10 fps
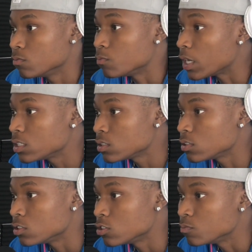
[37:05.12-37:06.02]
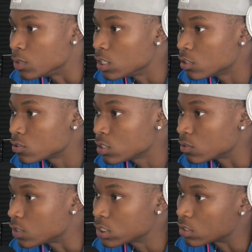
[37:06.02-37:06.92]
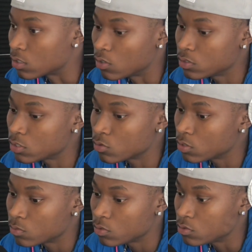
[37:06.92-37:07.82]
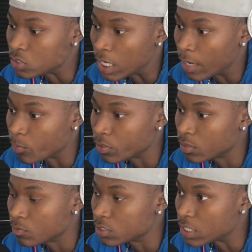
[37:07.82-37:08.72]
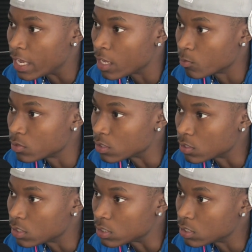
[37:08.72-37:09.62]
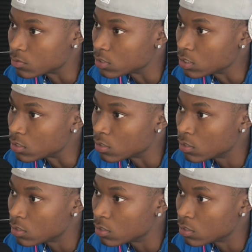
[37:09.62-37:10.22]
basically, just be yourself. That's the only 3 rules I pretty much had with the clique. That was it.